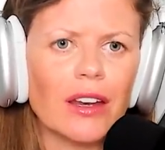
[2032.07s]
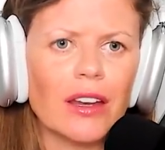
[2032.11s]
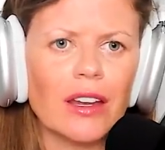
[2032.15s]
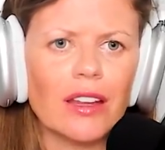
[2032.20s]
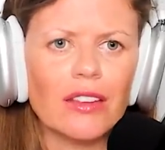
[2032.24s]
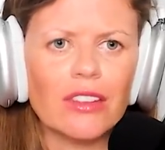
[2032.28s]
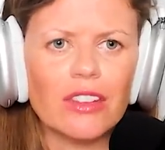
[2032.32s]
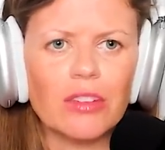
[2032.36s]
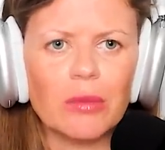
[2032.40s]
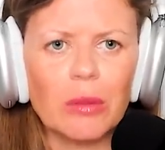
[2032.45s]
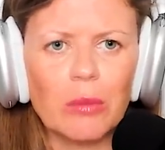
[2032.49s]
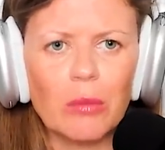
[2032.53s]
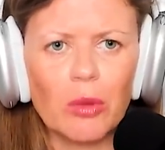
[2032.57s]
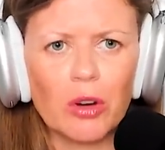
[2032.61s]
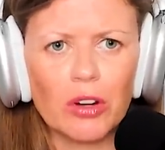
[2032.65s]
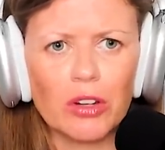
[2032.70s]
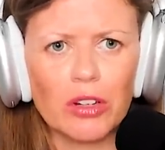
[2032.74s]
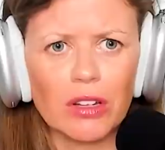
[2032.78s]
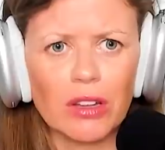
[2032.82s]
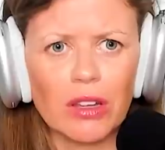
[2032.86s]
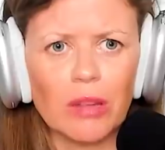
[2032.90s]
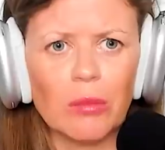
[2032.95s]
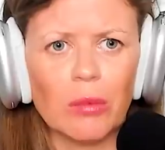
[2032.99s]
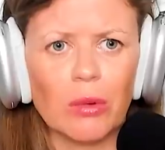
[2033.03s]
It needs to be more
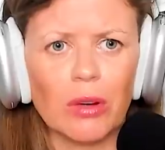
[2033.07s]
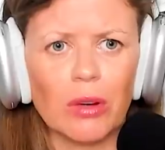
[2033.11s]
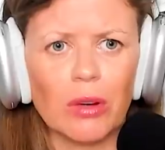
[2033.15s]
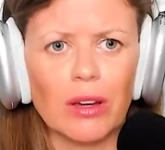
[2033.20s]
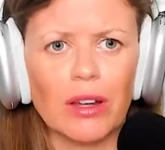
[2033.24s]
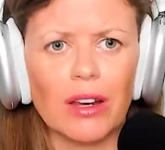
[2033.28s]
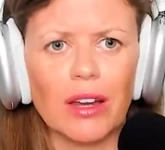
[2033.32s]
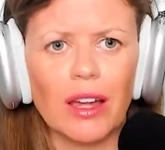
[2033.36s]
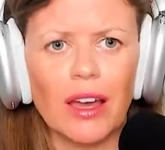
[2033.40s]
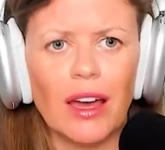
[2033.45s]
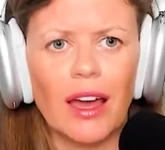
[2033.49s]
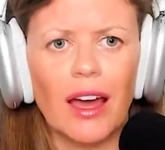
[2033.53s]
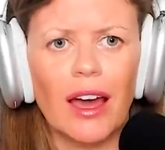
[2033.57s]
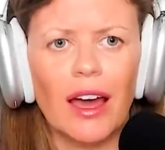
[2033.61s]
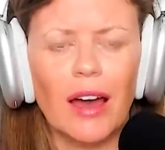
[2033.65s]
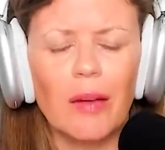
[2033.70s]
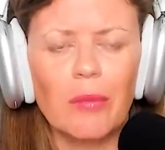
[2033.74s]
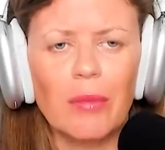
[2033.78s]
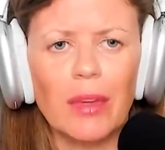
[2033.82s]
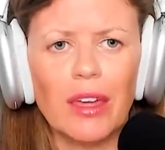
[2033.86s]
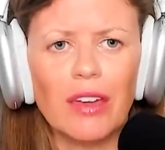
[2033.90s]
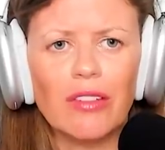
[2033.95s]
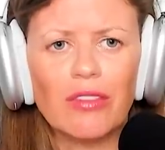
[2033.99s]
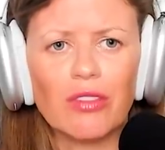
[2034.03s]
deliberate
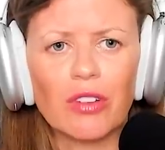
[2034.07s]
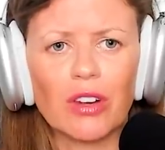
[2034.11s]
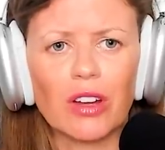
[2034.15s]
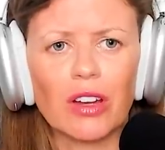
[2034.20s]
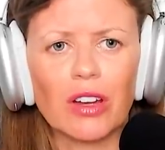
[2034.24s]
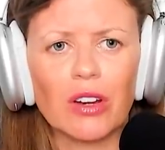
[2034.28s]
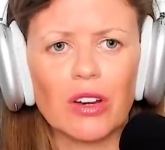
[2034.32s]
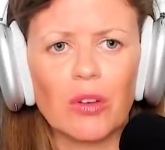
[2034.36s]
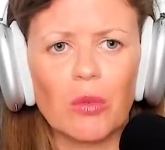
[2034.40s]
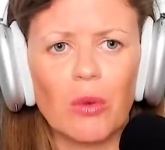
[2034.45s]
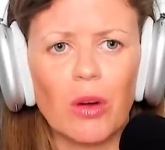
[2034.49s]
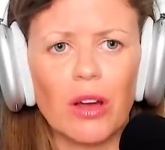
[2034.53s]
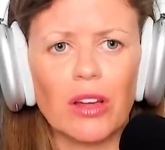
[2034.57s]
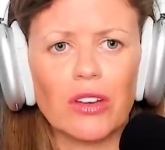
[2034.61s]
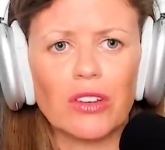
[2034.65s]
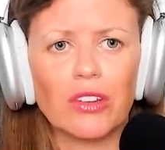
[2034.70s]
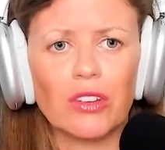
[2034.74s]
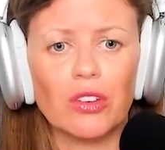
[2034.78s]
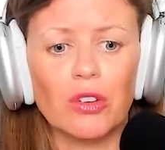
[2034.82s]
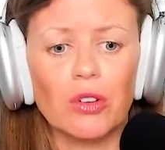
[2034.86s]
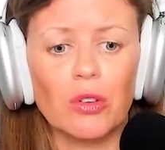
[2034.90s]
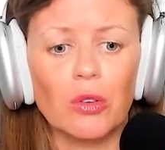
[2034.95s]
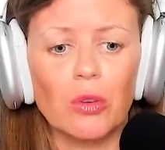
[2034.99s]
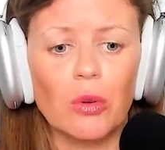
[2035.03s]
um, if we're going to want
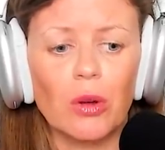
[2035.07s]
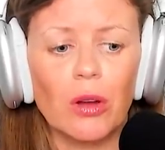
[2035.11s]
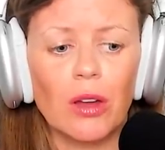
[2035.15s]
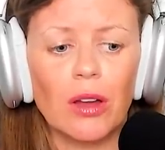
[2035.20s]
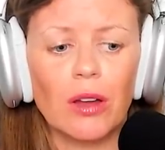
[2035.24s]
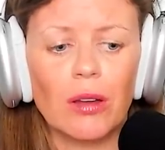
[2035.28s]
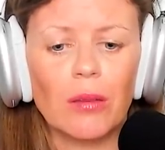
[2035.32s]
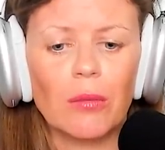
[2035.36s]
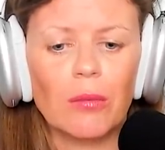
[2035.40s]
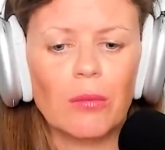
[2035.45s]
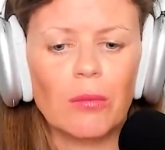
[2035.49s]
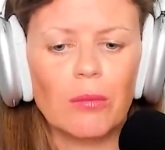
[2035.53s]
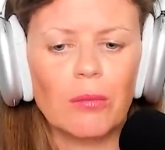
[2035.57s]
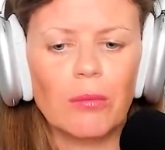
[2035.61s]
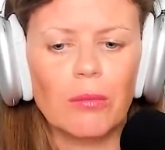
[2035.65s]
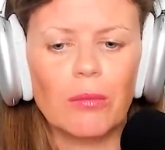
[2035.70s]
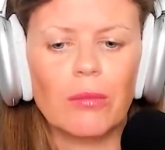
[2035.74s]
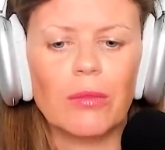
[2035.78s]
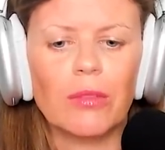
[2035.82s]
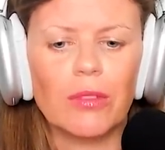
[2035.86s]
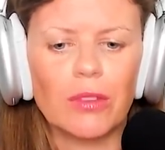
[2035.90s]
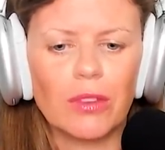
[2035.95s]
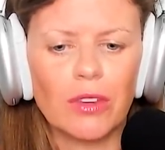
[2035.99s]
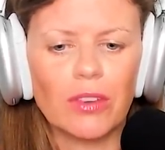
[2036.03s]
to
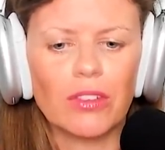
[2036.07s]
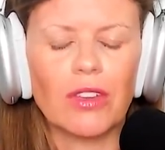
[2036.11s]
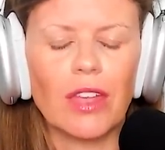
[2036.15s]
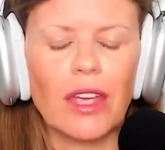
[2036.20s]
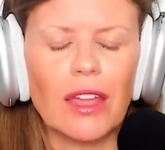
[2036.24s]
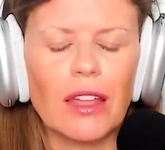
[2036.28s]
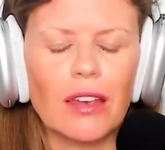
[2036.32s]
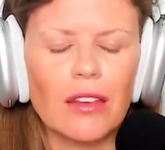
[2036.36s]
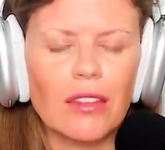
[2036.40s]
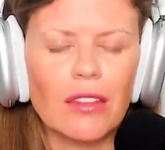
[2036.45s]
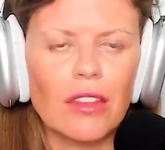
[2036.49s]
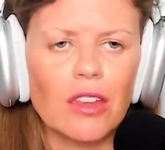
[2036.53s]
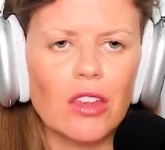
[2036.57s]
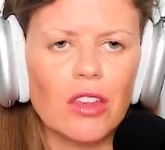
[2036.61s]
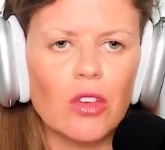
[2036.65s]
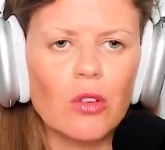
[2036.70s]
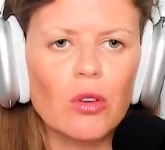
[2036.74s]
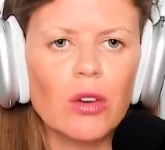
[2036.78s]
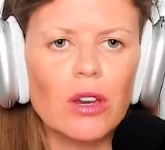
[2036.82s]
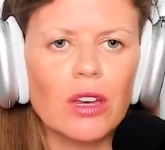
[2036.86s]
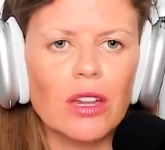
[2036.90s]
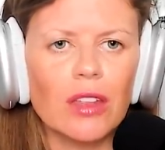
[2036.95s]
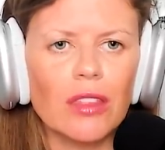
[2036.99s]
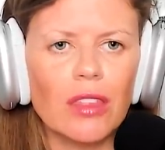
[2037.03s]
sustain the
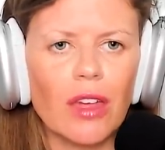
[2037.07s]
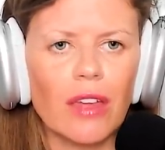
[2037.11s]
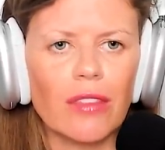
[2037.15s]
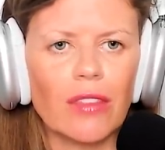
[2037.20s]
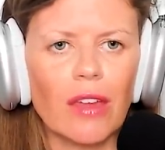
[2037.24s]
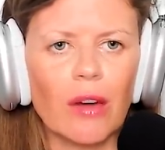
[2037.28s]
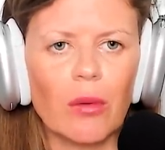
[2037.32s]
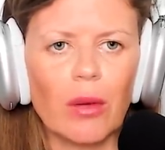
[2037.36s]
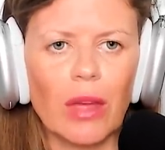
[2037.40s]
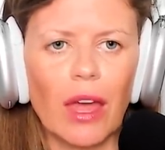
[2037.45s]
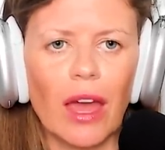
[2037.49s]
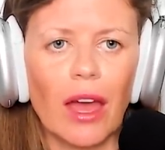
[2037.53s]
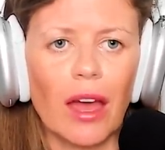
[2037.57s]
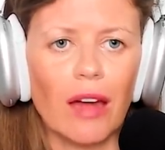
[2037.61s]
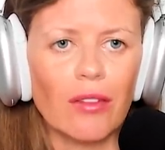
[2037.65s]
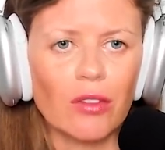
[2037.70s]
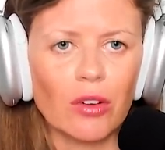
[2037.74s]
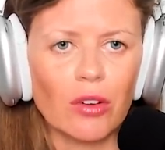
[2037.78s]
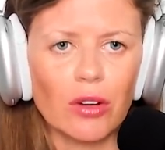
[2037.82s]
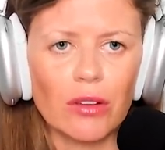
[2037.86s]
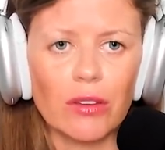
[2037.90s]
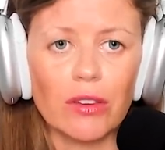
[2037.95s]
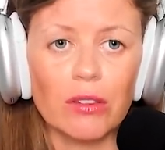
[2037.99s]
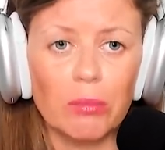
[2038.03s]
unity that that we have,
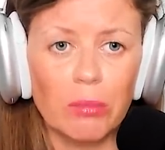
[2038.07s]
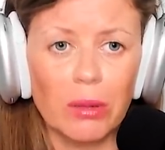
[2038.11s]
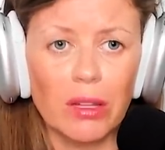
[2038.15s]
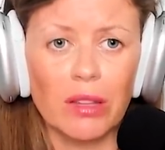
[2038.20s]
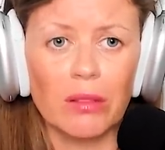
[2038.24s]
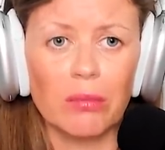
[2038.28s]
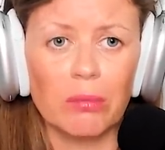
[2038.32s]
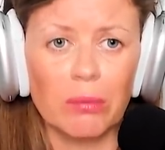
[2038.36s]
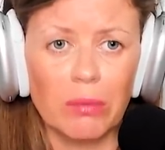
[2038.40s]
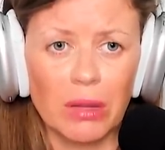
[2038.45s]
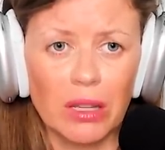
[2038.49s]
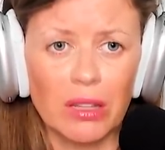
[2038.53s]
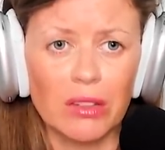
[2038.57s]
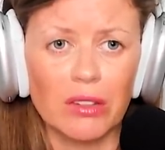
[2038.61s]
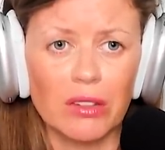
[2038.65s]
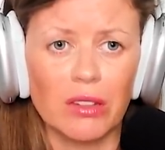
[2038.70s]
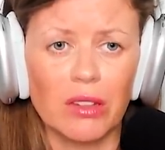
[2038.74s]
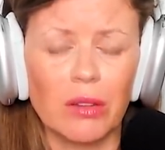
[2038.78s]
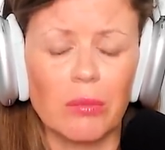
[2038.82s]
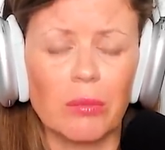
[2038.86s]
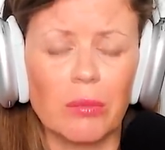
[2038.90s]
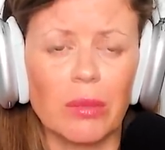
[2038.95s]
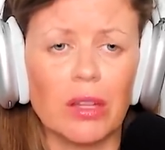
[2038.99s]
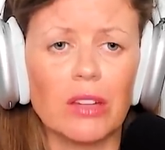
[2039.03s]
or at least build build
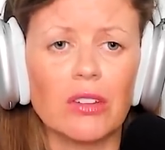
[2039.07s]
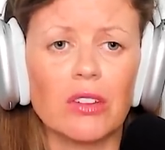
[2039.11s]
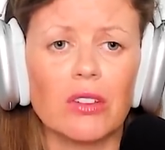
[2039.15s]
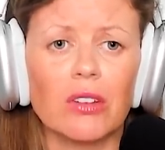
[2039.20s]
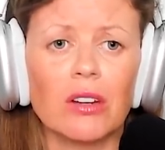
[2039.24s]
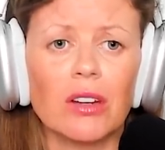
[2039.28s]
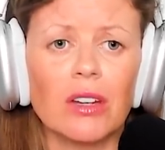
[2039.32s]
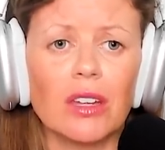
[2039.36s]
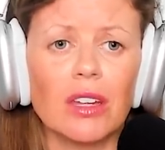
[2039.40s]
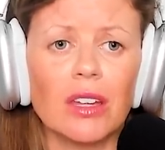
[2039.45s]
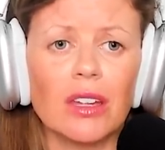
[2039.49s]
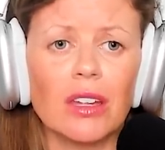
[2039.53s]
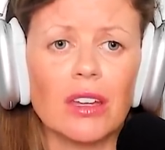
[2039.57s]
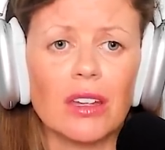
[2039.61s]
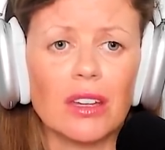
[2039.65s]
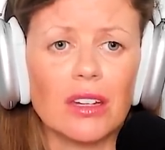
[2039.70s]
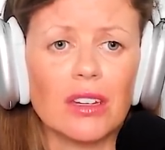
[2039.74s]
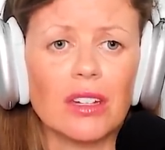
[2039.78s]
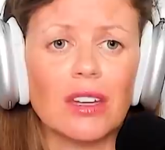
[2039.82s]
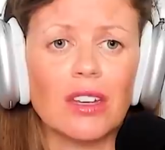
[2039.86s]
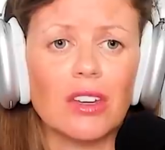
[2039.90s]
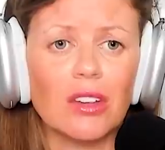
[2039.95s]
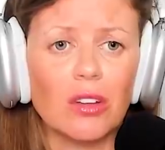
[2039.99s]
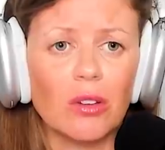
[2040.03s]
build unity,
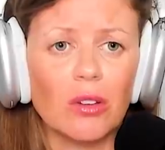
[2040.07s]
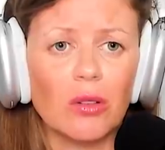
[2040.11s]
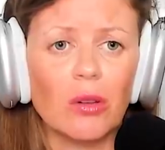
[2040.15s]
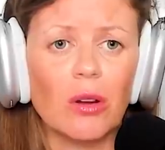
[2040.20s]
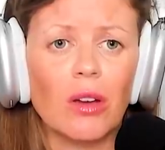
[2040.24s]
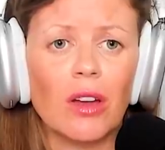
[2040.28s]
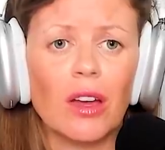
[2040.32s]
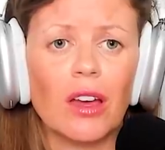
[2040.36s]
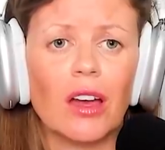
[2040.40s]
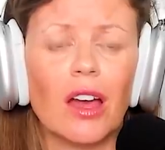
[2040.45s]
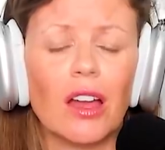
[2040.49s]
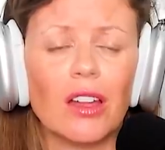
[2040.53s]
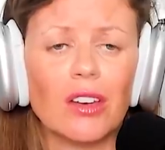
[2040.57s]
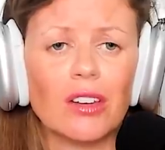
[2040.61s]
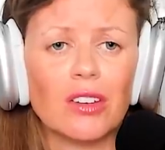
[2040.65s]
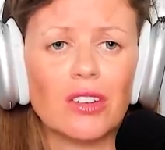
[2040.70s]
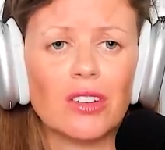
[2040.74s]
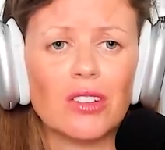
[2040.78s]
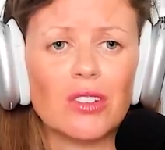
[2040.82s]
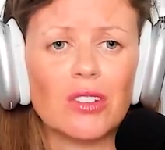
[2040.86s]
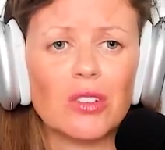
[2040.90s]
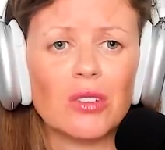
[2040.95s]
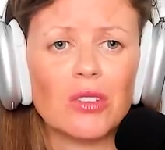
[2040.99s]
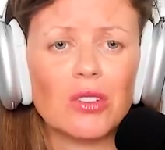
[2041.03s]
continue uh,
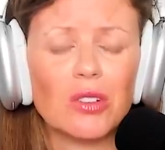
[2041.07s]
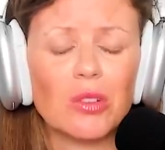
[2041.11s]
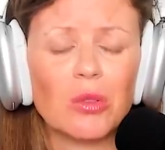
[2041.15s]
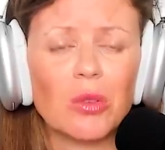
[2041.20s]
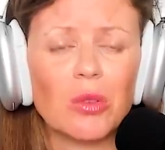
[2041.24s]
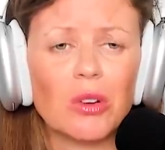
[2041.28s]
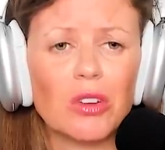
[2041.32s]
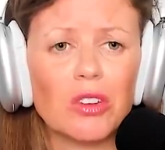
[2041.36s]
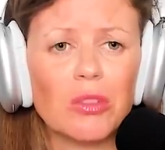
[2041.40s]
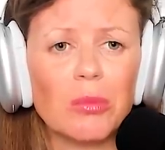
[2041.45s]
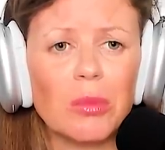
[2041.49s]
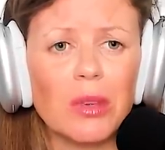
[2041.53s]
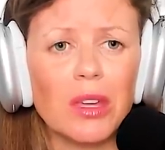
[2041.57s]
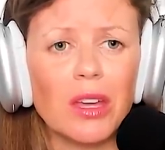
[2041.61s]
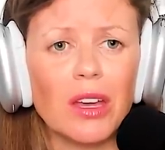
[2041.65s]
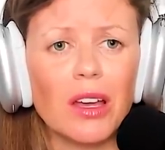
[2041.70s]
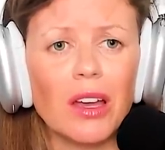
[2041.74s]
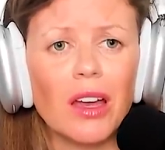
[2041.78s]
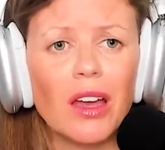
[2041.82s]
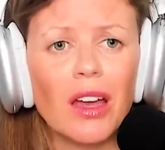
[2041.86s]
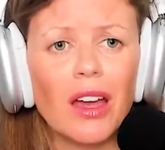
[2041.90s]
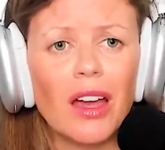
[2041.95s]
t- towards being.